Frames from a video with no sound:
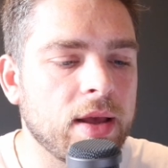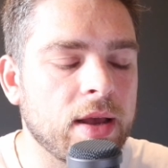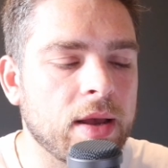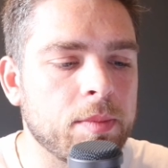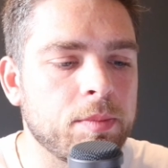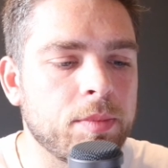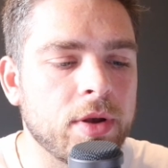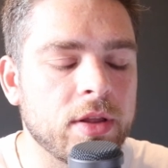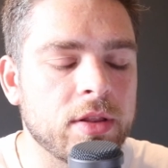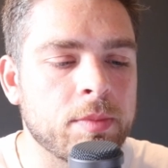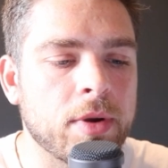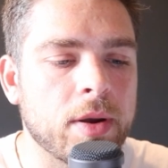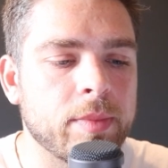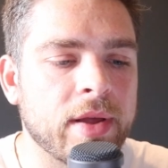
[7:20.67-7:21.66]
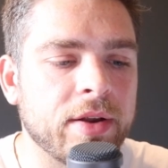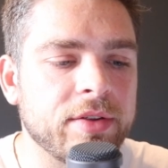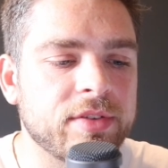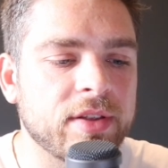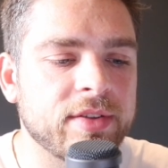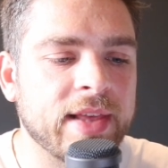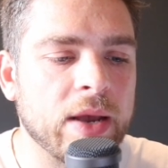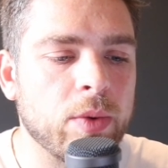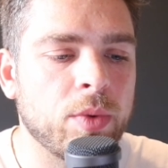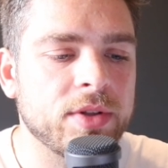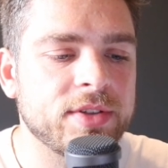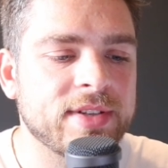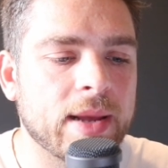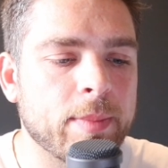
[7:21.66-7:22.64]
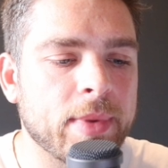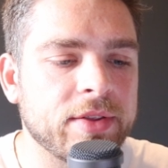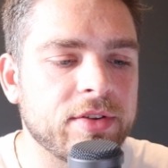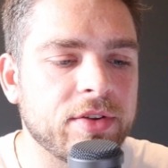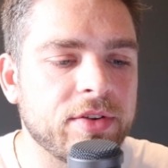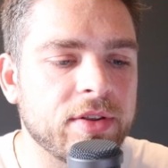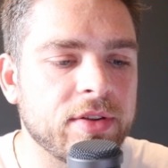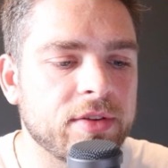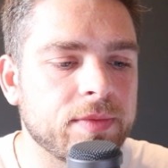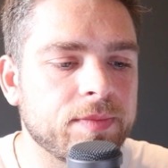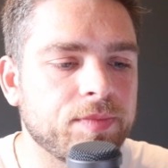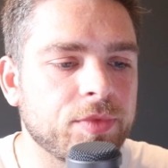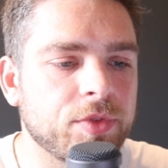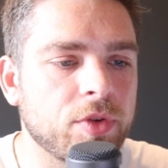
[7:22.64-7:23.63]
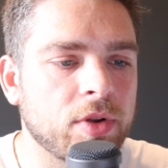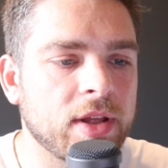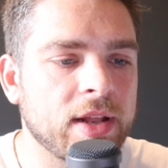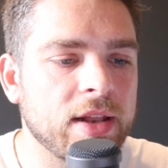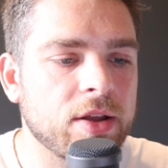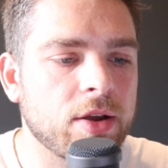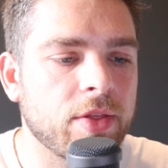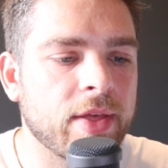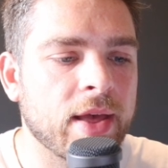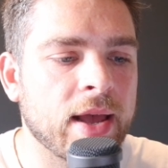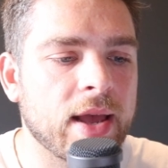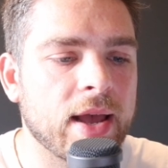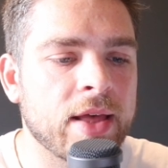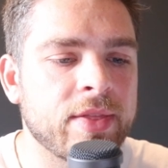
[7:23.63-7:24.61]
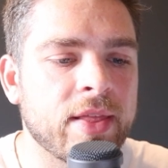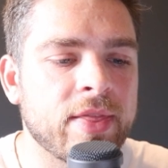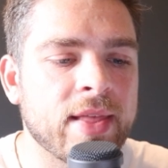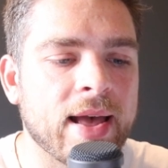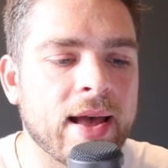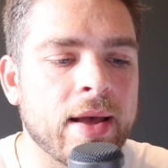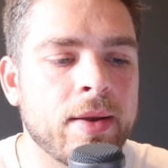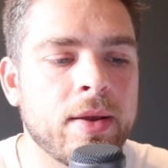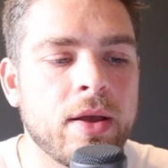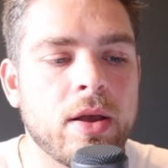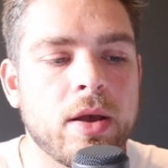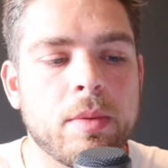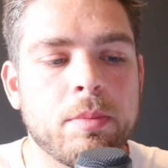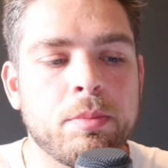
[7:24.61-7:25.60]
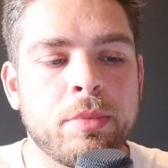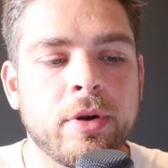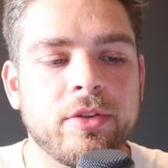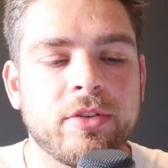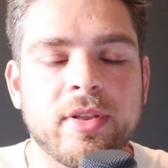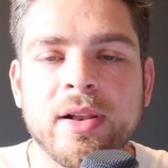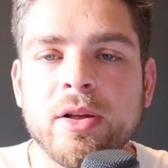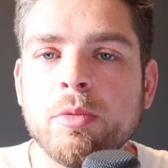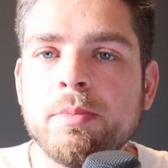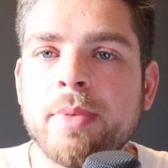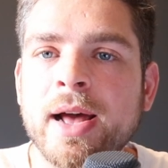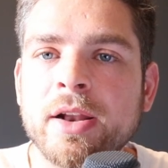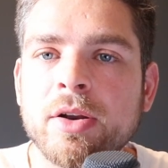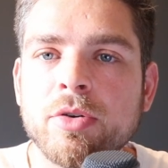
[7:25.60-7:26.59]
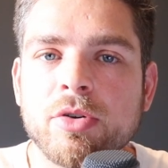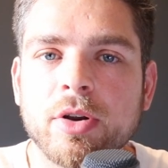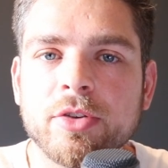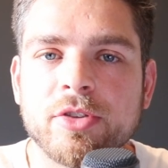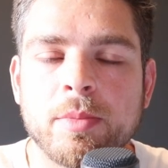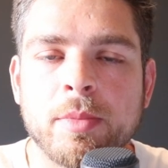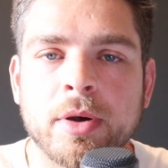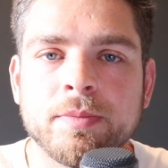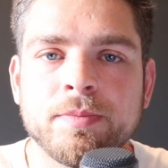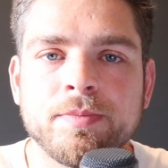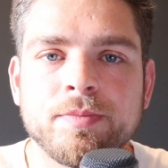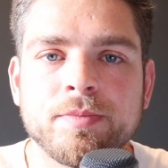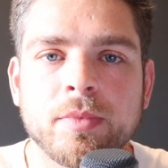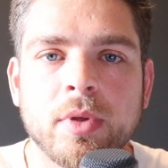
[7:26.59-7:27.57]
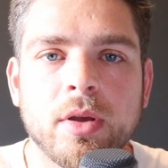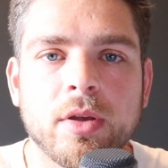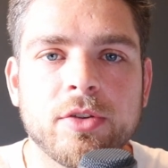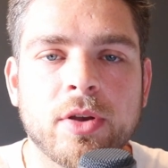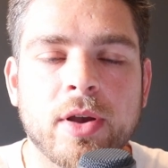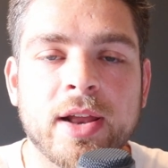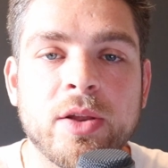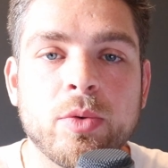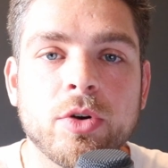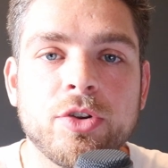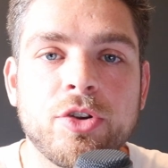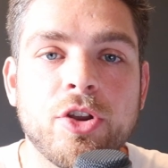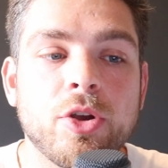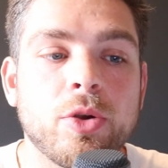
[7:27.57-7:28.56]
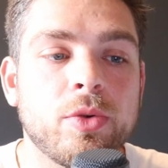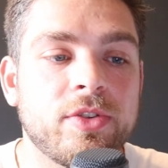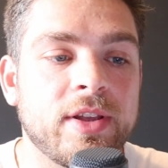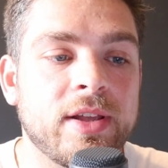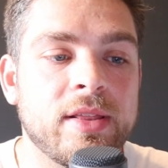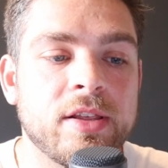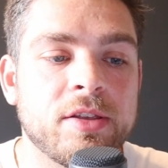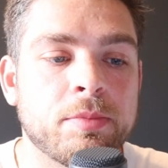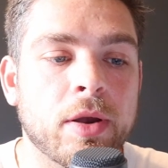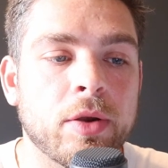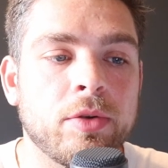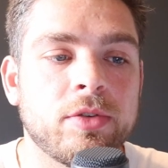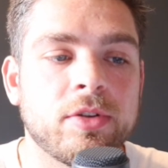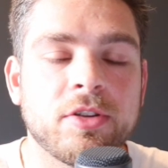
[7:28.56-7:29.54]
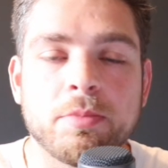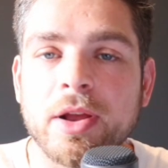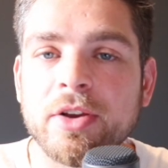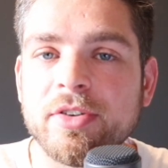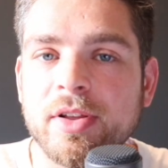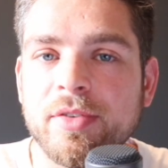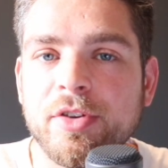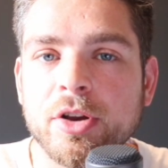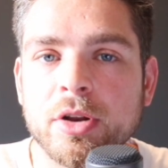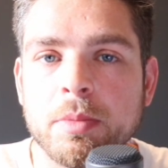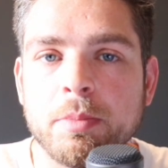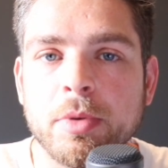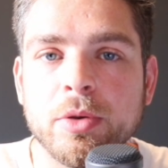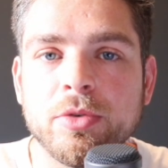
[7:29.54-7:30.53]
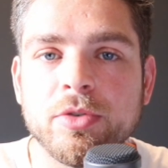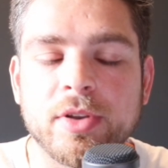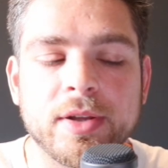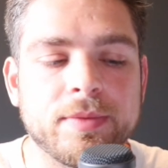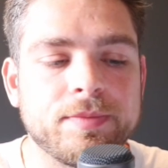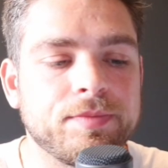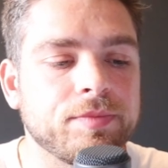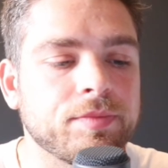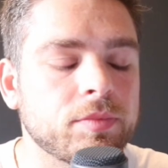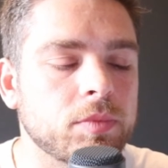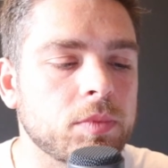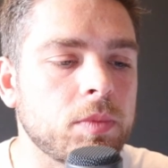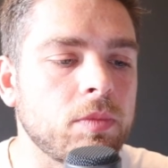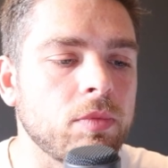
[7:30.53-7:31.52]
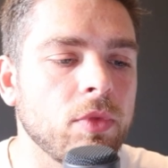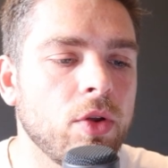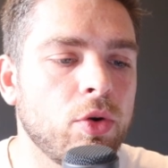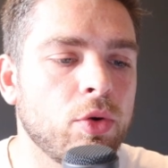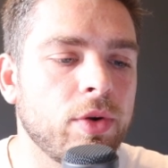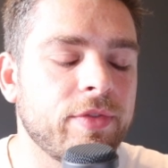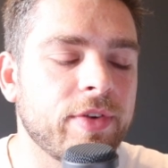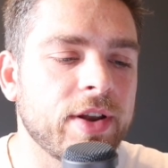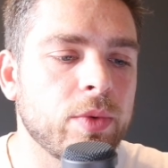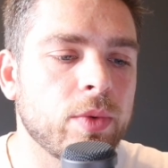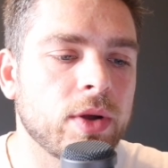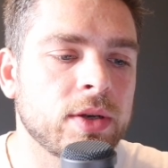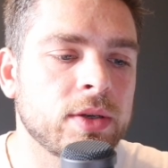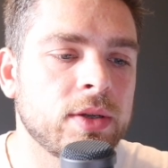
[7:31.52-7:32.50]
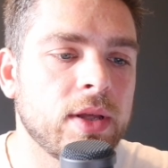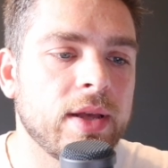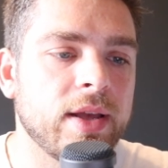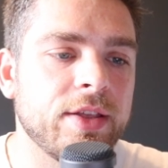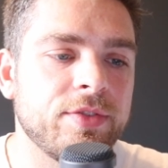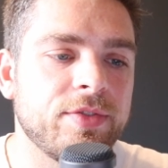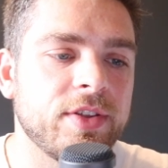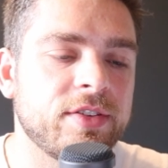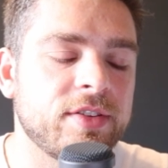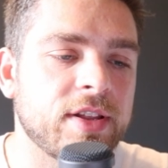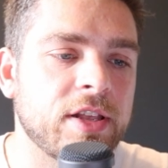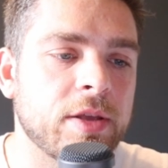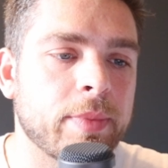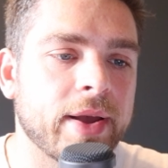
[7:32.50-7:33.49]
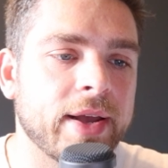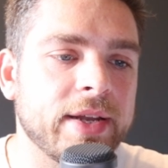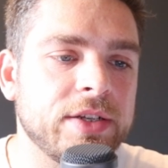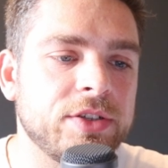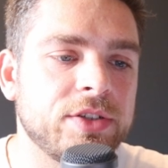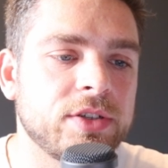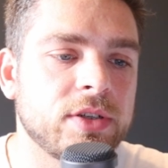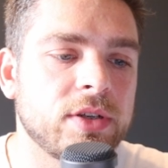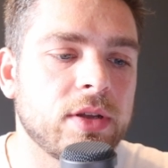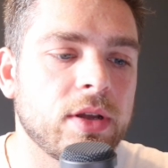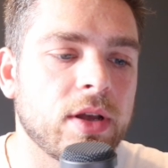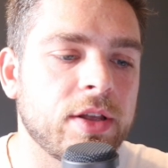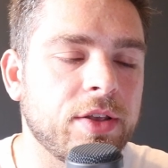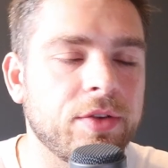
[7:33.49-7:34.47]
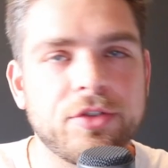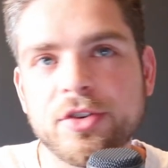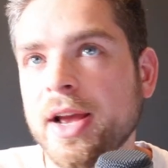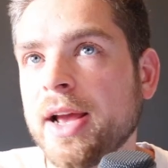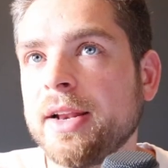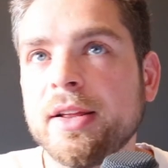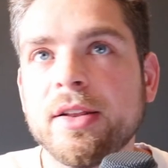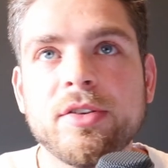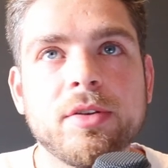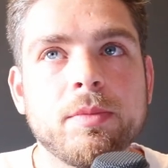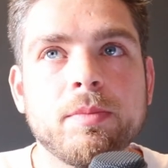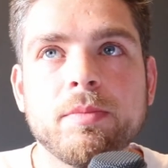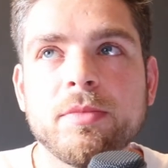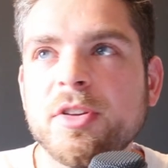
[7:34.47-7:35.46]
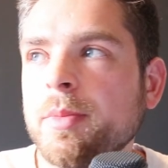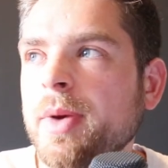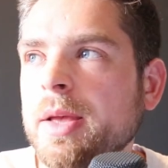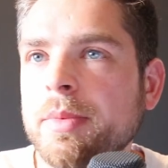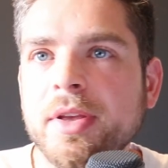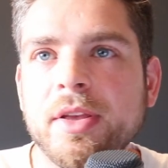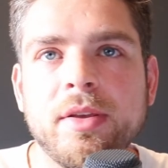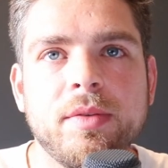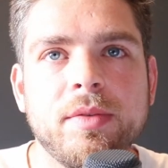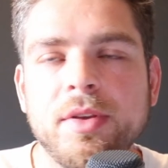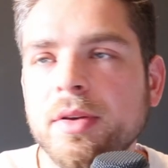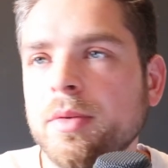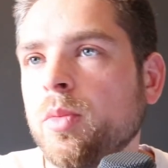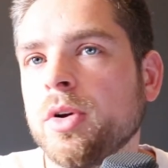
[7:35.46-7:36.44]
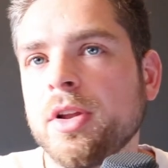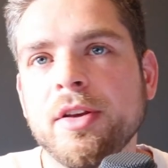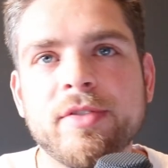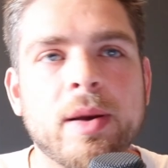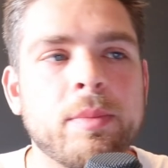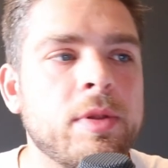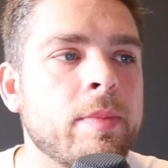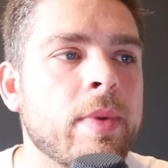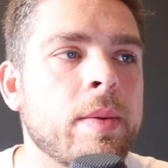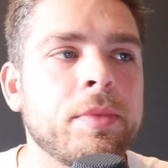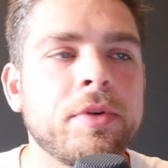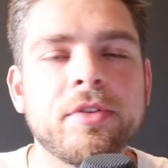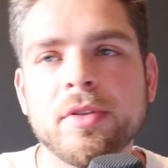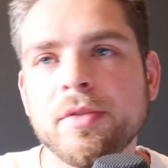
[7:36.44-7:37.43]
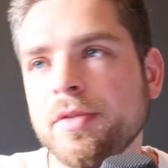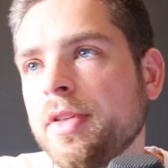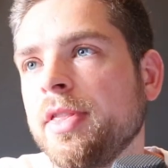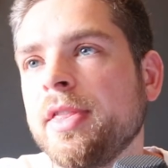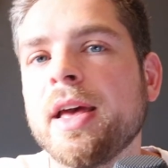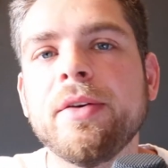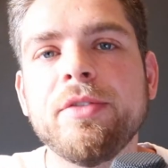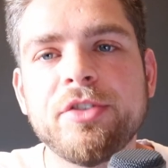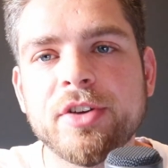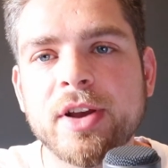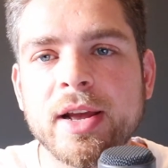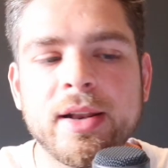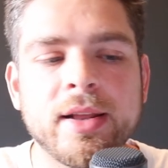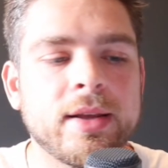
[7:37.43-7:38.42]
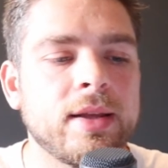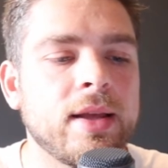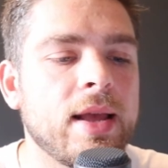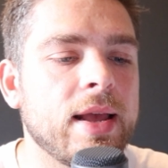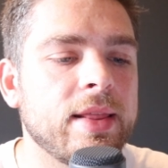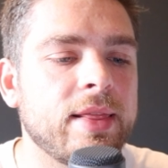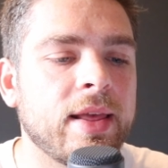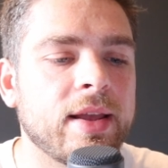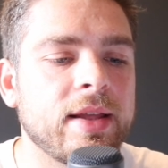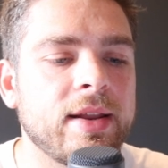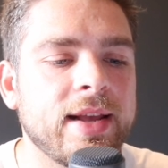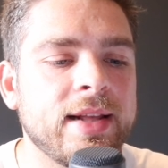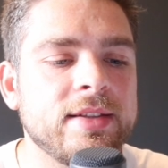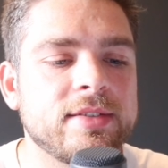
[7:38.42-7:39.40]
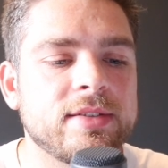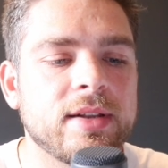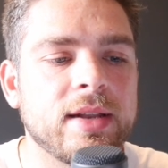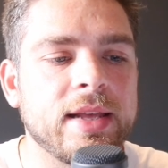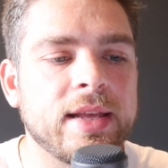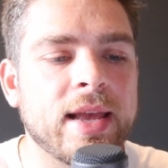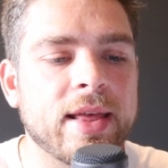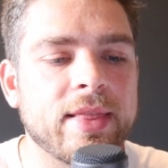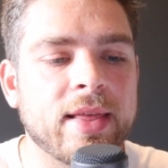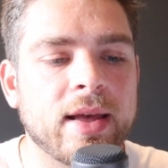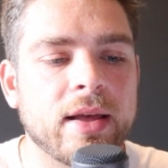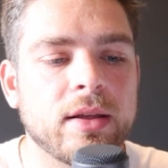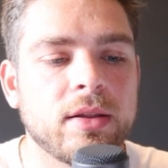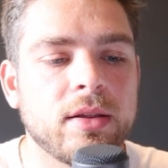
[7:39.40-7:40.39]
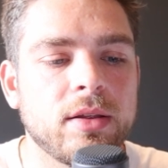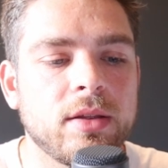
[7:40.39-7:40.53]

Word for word: Um, but at the bottom there, it says get WhatsApp messages. So I'm going to click on that. And then that puts the little banner across the bottom. So anyone new seeing this post, especially if you're going to boost it or if anyone is visiting your page and you've shared it to, to maybe one of your family members and they've shared it, they're going to instantly get that